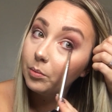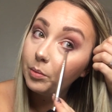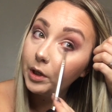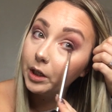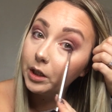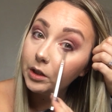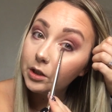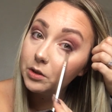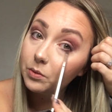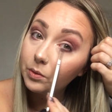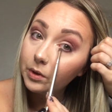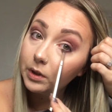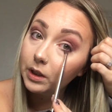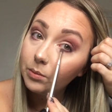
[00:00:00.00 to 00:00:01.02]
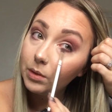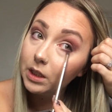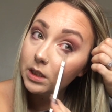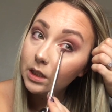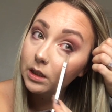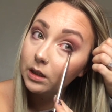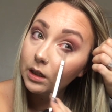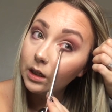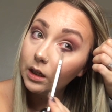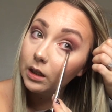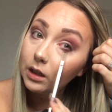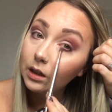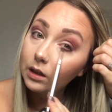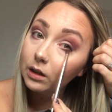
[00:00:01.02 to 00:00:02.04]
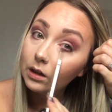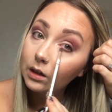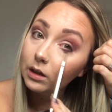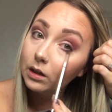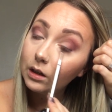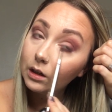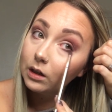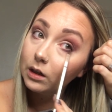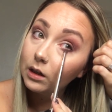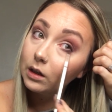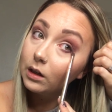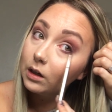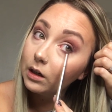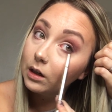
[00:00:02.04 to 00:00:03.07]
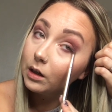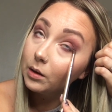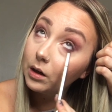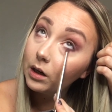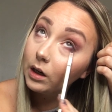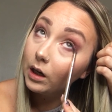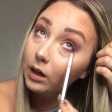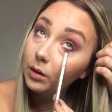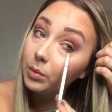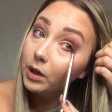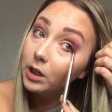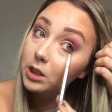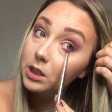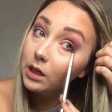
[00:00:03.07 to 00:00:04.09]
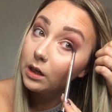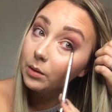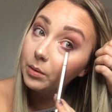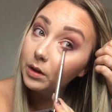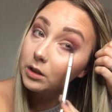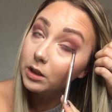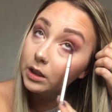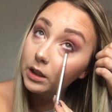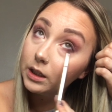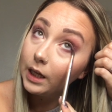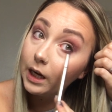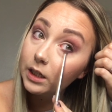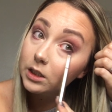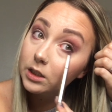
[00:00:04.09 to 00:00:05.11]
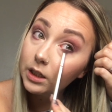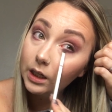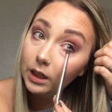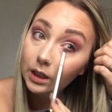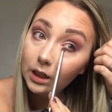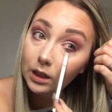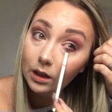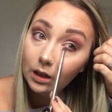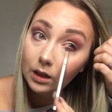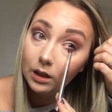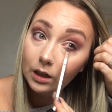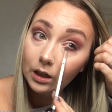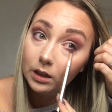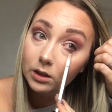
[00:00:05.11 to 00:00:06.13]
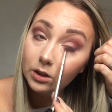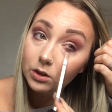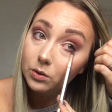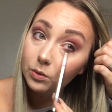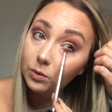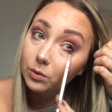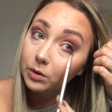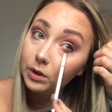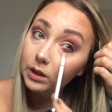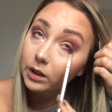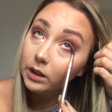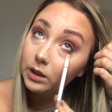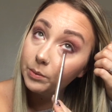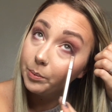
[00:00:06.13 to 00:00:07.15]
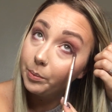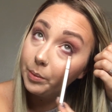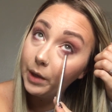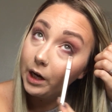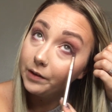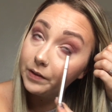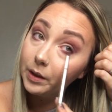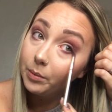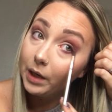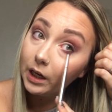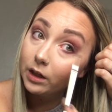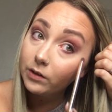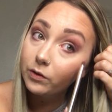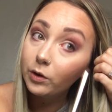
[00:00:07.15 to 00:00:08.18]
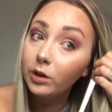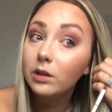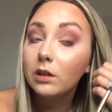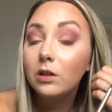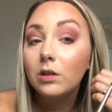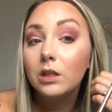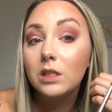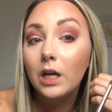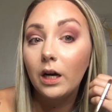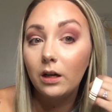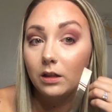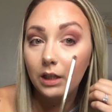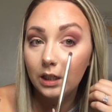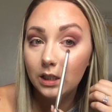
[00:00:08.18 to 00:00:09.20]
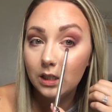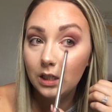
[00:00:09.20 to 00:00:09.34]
but you're just really basically gonna kind of push it up under your lash line and just really to buff it back and forth. And you can tell, like,